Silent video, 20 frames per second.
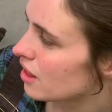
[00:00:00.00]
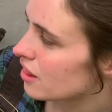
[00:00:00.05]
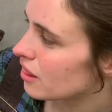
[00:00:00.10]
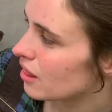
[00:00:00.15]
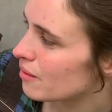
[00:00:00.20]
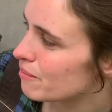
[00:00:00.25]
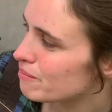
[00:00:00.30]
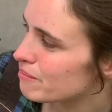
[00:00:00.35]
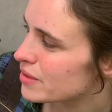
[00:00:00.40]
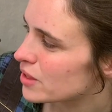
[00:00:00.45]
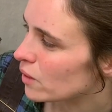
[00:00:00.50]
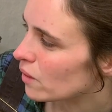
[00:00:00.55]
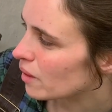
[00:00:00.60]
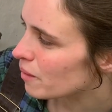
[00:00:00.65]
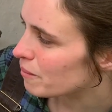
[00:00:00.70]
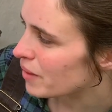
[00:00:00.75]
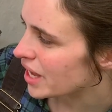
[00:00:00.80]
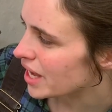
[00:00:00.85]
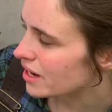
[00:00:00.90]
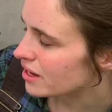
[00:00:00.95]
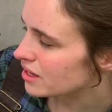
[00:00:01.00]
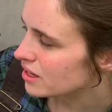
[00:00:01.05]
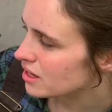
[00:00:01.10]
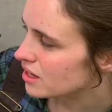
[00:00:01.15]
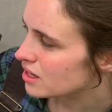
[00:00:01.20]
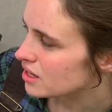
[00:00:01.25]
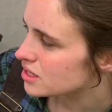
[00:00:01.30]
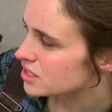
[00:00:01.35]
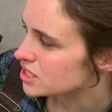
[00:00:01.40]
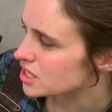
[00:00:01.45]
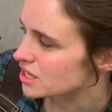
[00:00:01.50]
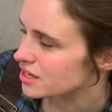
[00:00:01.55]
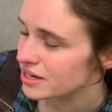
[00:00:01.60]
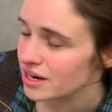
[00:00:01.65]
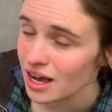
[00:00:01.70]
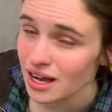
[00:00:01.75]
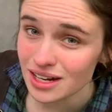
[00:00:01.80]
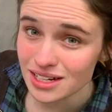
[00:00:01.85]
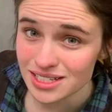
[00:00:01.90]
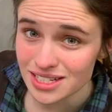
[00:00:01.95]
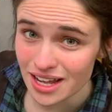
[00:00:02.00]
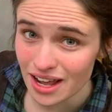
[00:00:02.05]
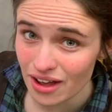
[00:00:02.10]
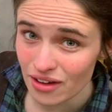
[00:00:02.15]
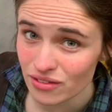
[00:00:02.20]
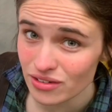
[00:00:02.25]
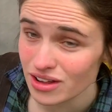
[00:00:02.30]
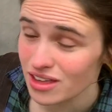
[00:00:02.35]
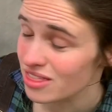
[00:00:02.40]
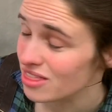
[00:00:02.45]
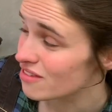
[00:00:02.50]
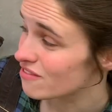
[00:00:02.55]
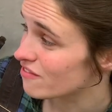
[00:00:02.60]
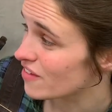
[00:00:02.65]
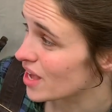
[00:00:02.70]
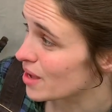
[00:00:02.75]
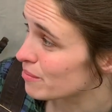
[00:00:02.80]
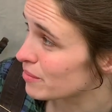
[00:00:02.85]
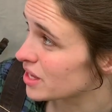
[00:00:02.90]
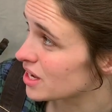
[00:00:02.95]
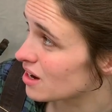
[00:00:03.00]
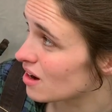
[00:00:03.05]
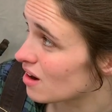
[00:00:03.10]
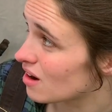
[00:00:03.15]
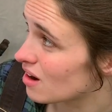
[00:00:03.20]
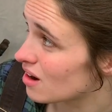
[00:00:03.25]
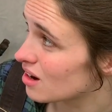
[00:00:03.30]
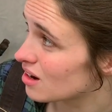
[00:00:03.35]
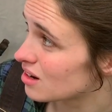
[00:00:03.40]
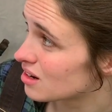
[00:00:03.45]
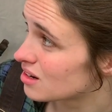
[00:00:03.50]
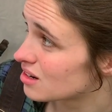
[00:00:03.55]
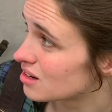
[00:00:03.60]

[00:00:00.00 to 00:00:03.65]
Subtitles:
The milkman to knock down the family car.